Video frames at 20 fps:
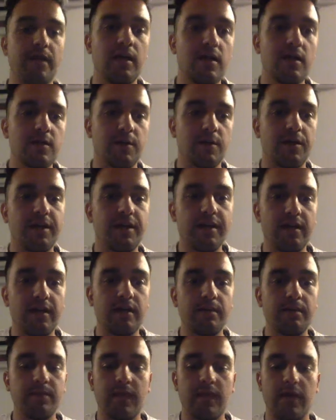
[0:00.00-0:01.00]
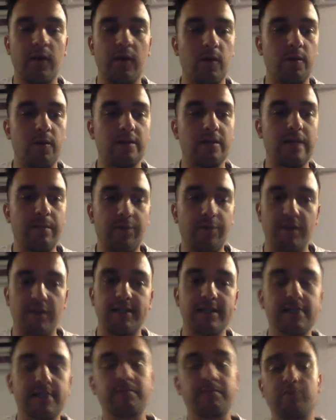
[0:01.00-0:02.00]
So here I go the same
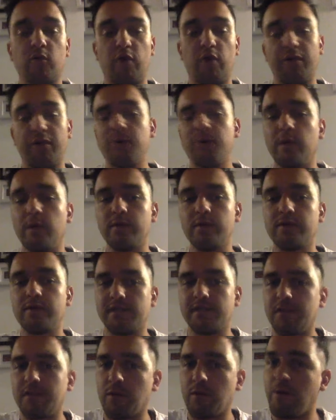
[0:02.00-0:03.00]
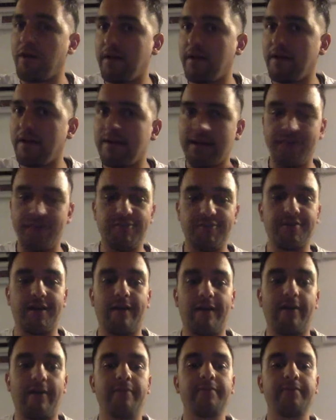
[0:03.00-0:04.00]
process, create two nodes, just to create an interesting
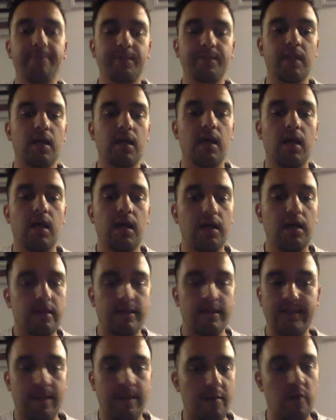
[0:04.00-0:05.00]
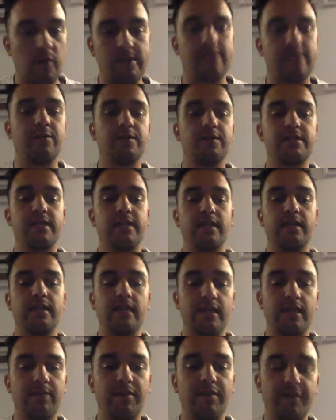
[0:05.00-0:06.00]
graph, the same nodes that you've seen
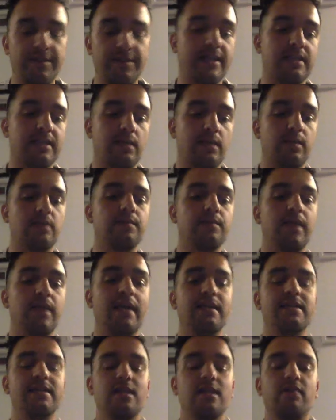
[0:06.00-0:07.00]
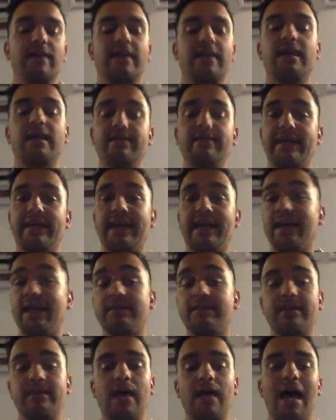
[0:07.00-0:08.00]
in the previous example, and instead of like calling
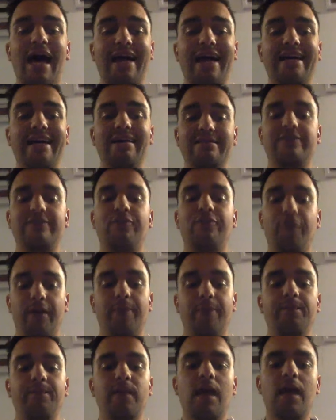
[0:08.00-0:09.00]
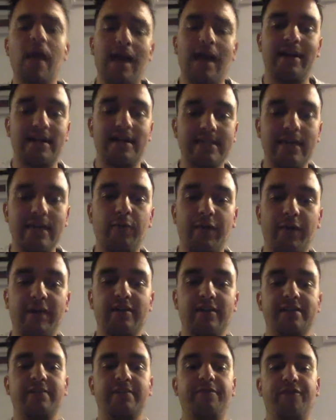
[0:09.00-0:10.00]
get, I call tree, and I say
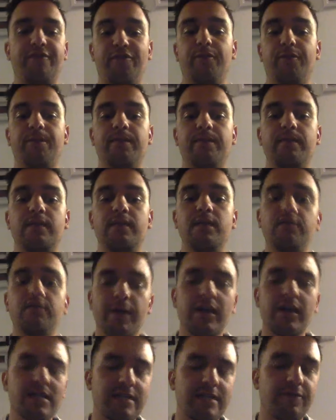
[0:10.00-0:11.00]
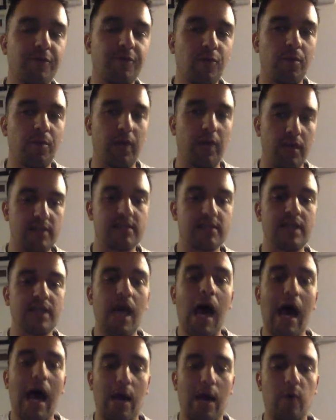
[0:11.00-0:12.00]
recursive through. This recursive through means
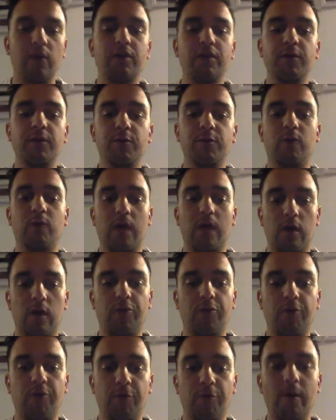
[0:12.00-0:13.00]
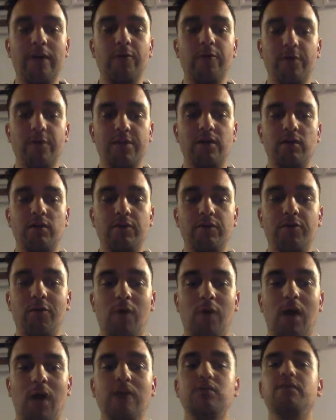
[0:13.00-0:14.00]
I want you to go through and resolve through
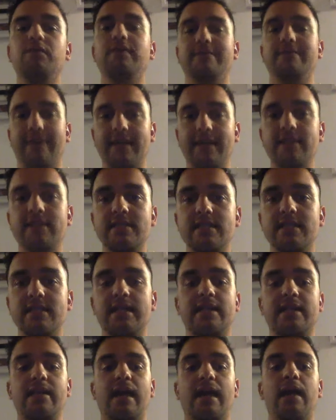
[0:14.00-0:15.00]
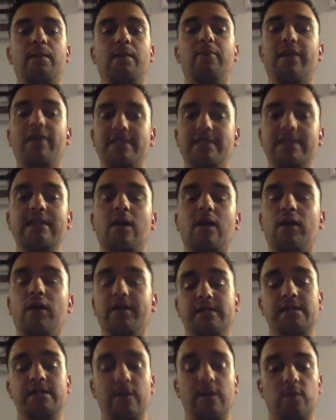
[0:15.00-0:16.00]
all of the links that are present on
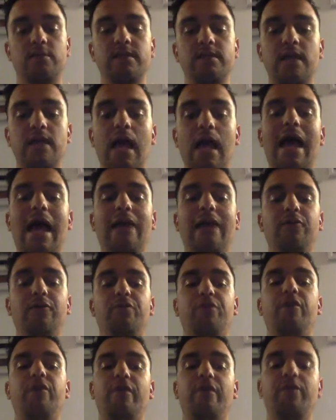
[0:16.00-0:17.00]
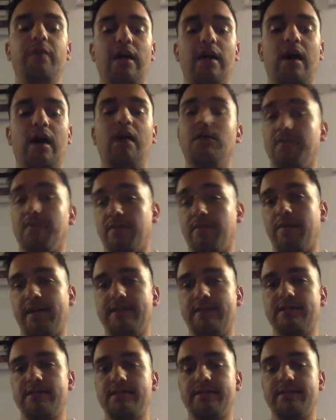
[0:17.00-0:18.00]
these nodes and retrieve me all of the
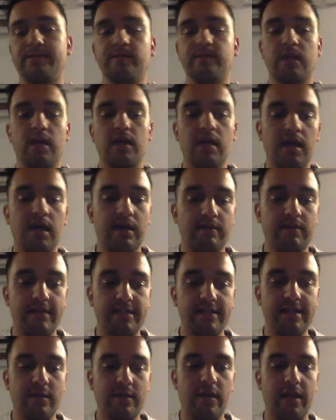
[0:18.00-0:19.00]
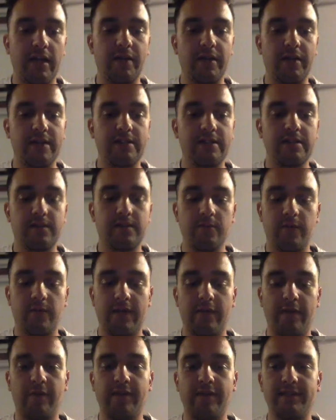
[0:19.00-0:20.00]
paths. Let's see what it does when
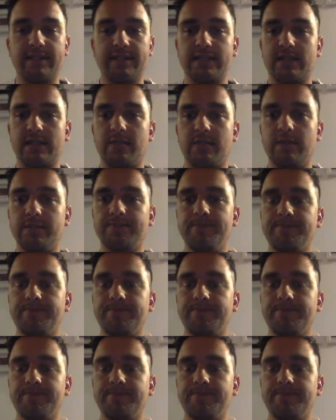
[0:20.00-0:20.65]
I run this example.